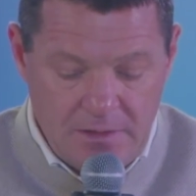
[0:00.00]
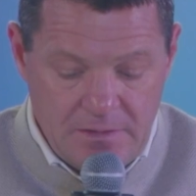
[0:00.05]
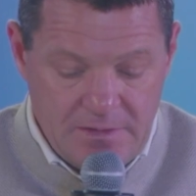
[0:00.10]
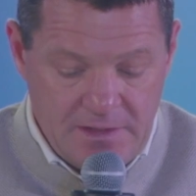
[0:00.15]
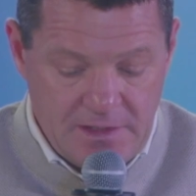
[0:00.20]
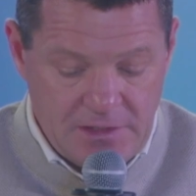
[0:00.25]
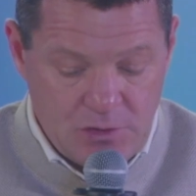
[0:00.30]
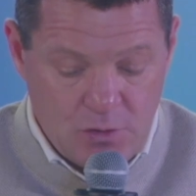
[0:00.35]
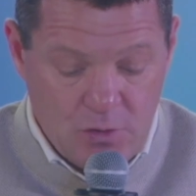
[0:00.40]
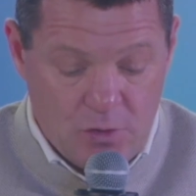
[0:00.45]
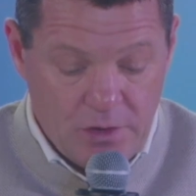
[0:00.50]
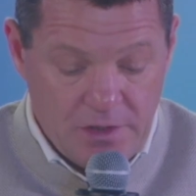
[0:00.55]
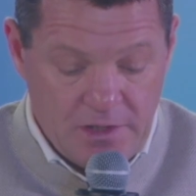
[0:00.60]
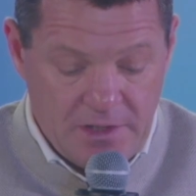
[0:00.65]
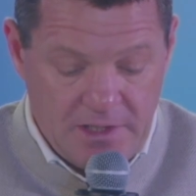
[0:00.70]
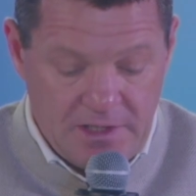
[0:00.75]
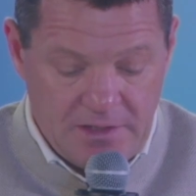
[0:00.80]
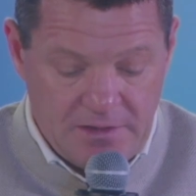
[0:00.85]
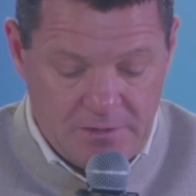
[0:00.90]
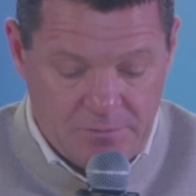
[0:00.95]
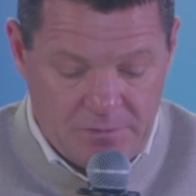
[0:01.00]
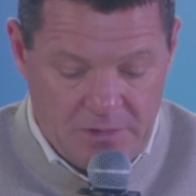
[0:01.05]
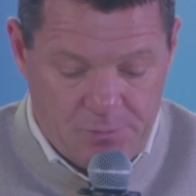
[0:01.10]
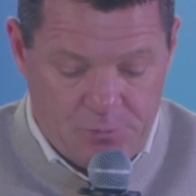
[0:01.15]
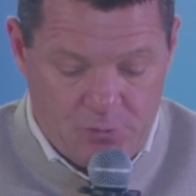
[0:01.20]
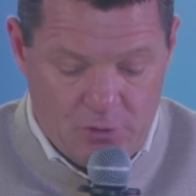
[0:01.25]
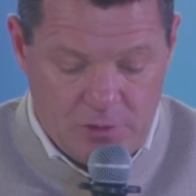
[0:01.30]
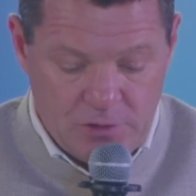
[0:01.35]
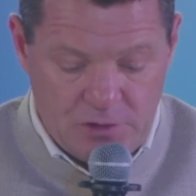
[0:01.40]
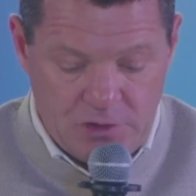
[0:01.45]
This coordinated
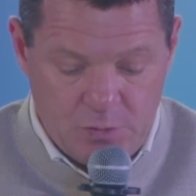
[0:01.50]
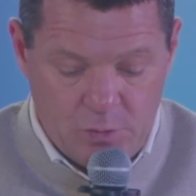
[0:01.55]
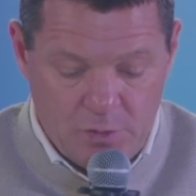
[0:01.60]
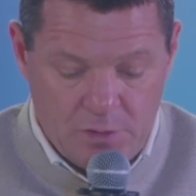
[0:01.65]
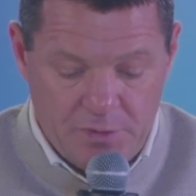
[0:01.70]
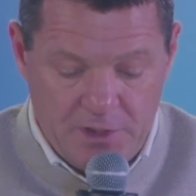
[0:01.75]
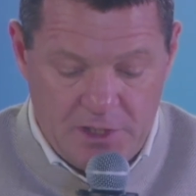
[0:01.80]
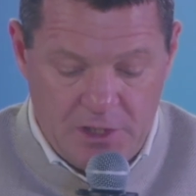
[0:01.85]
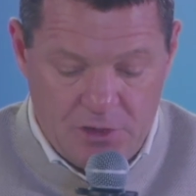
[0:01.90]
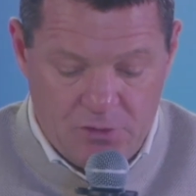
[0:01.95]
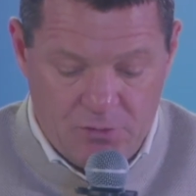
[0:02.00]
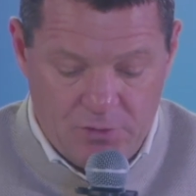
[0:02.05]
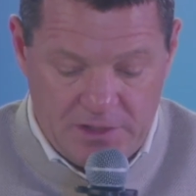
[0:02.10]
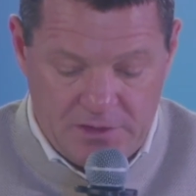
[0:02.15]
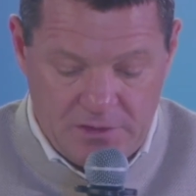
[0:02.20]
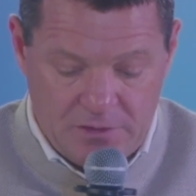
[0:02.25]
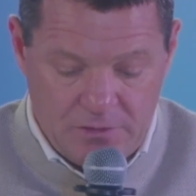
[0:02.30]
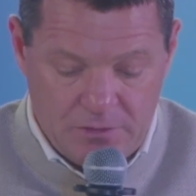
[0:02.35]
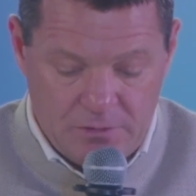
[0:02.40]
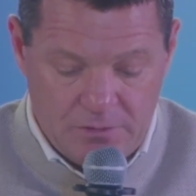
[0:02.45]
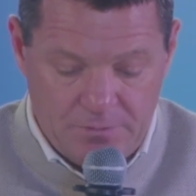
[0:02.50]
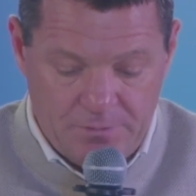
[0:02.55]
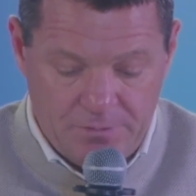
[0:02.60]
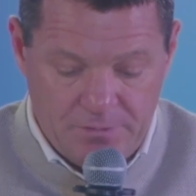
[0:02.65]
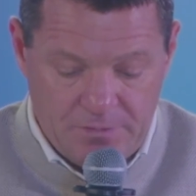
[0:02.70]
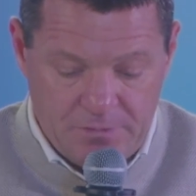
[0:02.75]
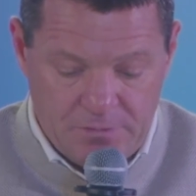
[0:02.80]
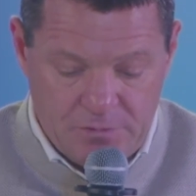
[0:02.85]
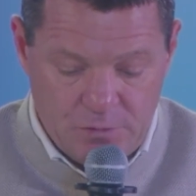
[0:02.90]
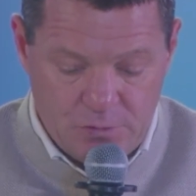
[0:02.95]
approach will be critical
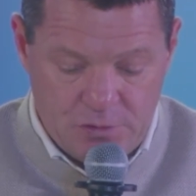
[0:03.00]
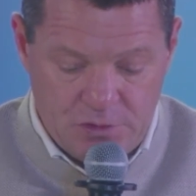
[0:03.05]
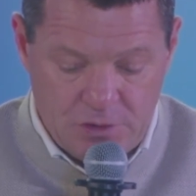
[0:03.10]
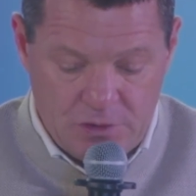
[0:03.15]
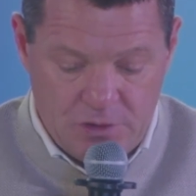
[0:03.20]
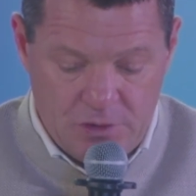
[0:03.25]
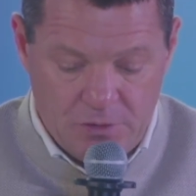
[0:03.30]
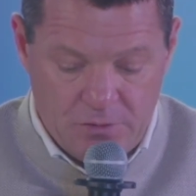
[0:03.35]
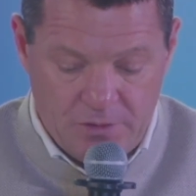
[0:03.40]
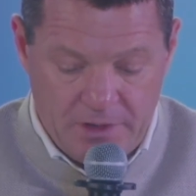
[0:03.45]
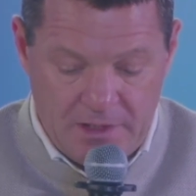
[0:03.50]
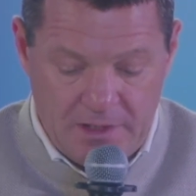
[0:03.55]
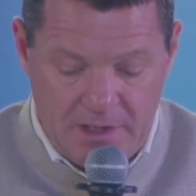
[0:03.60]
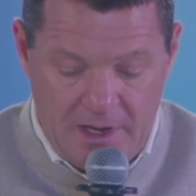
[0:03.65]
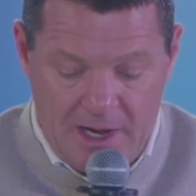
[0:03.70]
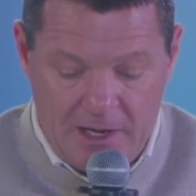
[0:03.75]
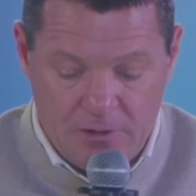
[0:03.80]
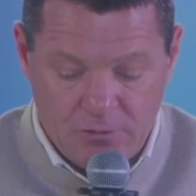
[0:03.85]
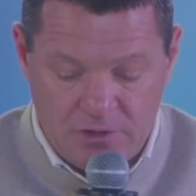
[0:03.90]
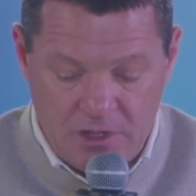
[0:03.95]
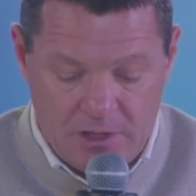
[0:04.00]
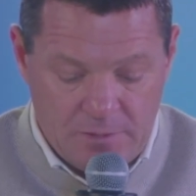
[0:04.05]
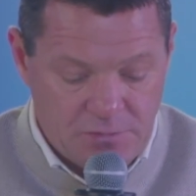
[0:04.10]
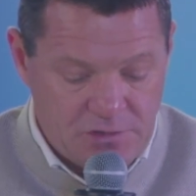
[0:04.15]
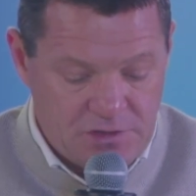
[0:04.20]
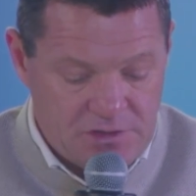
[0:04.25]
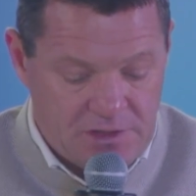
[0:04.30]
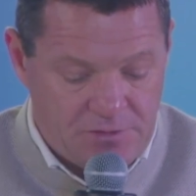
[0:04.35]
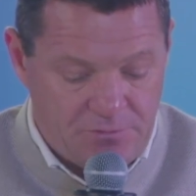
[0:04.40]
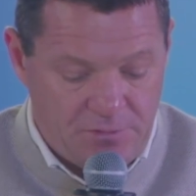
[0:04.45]
to securing
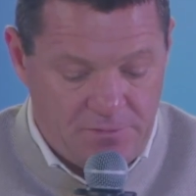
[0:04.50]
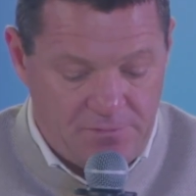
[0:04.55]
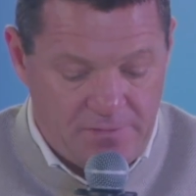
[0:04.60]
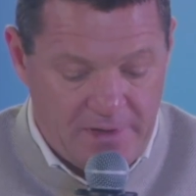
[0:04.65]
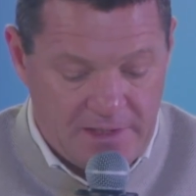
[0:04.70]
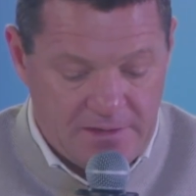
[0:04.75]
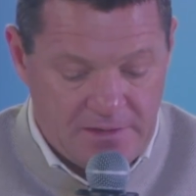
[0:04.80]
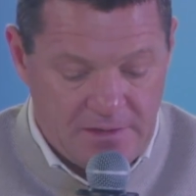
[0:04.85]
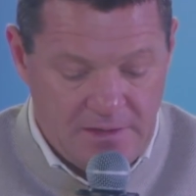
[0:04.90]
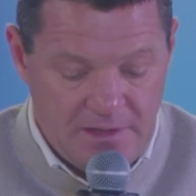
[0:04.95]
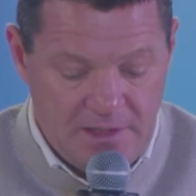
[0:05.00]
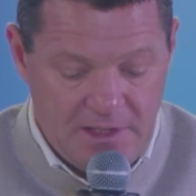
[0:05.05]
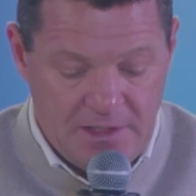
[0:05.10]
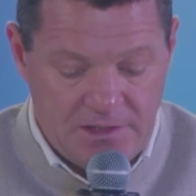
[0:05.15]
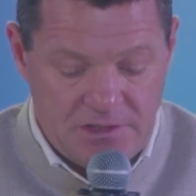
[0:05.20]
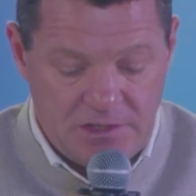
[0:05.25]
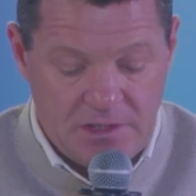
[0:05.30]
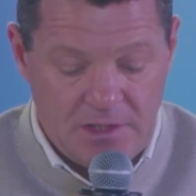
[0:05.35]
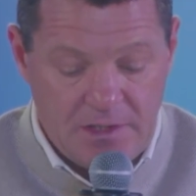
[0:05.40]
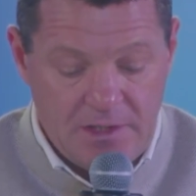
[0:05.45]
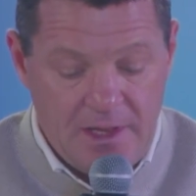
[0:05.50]
outcomes that reflect the needs